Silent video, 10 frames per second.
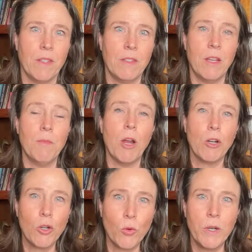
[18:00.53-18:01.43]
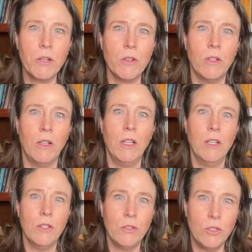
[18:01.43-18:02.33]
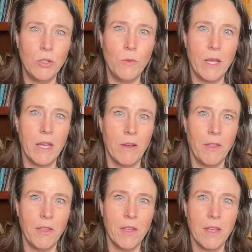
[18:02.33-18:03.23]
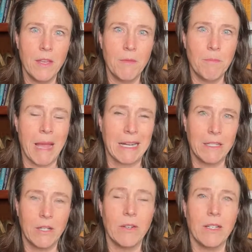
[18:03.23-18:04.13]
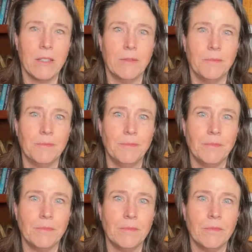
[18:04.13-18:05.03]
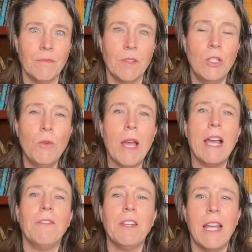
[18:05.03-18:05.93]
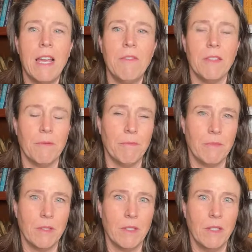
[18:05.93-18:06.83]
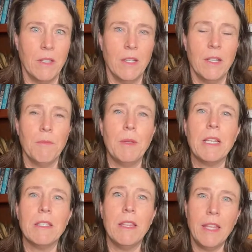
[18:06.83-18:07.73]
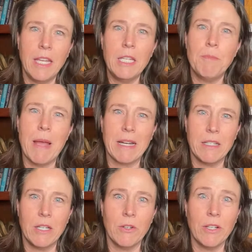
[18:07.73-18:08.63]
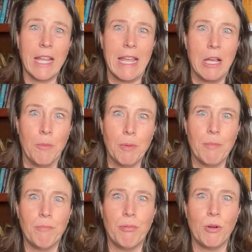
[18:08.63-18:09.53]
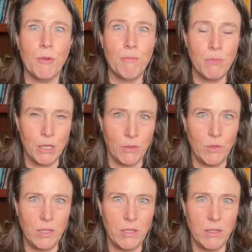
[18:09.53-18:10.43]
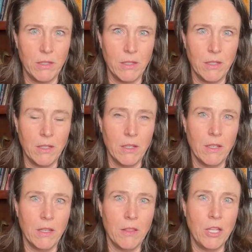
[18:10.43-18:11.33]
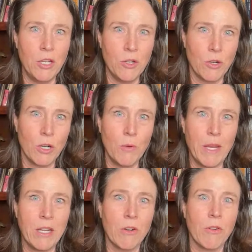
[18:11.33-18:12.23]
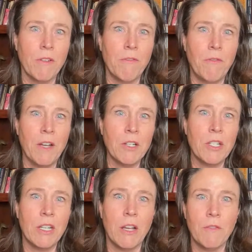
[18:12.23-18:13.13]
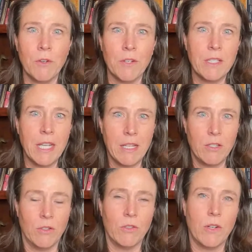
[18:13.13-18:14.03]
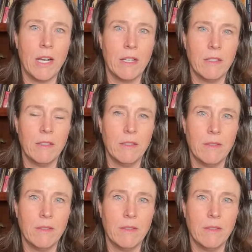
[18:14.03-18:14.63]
some critical to health bacteria. You have to have them because these bacteria help promote the neuroendocrine function of your intestinal tract